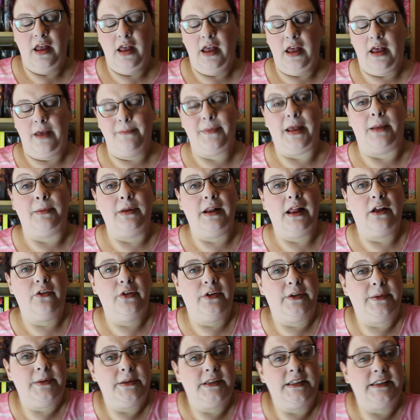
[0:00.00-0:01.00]
I'm glad
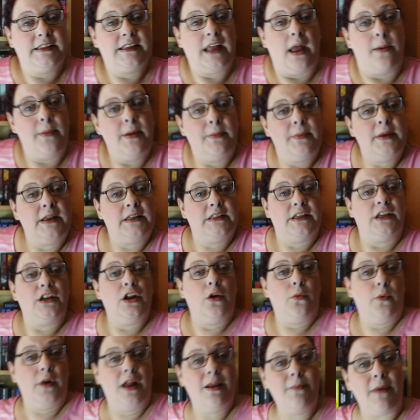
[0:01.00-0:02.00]
Christmas is coming because I know
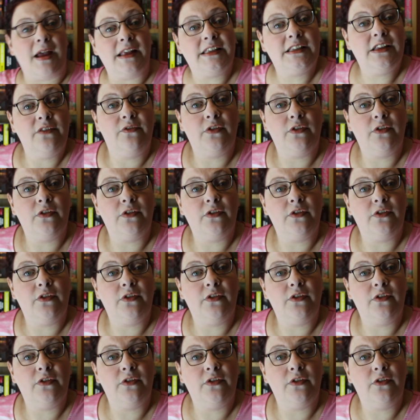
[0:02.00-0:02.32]
what I'm asking